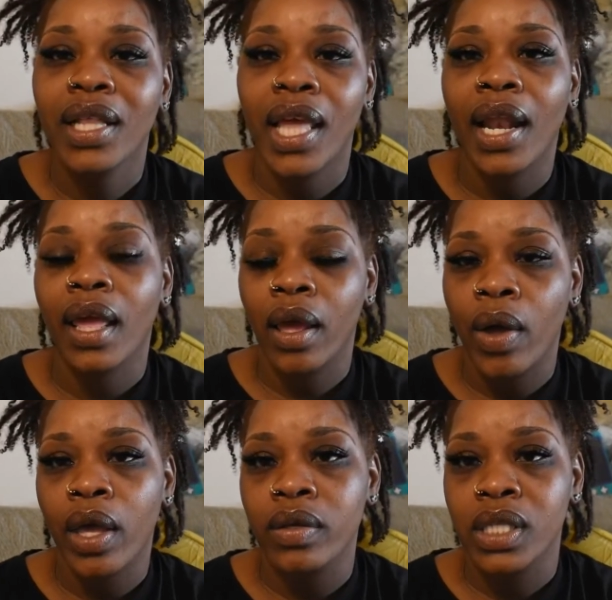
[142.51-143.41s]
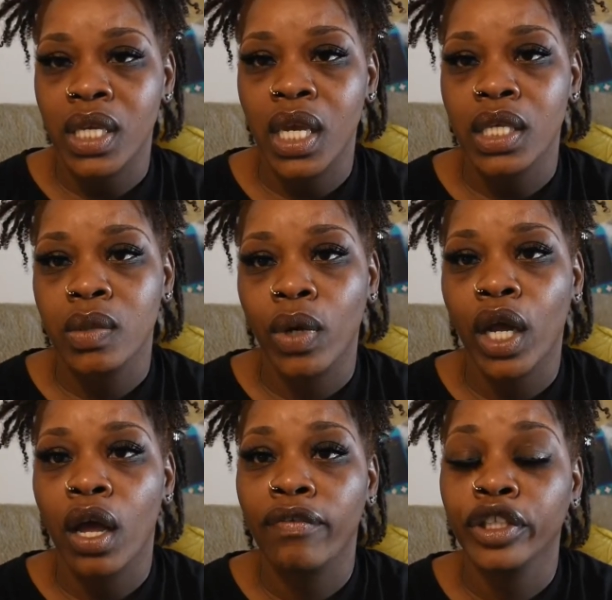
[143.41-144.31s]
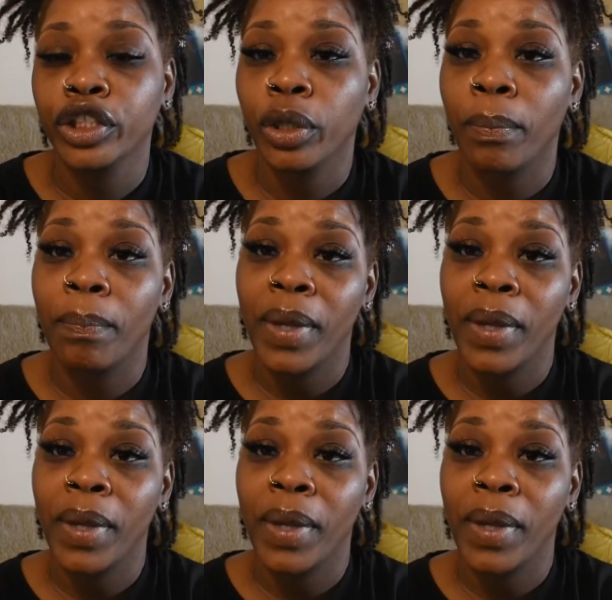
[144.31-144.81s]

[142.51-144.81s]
that LLC is what covers your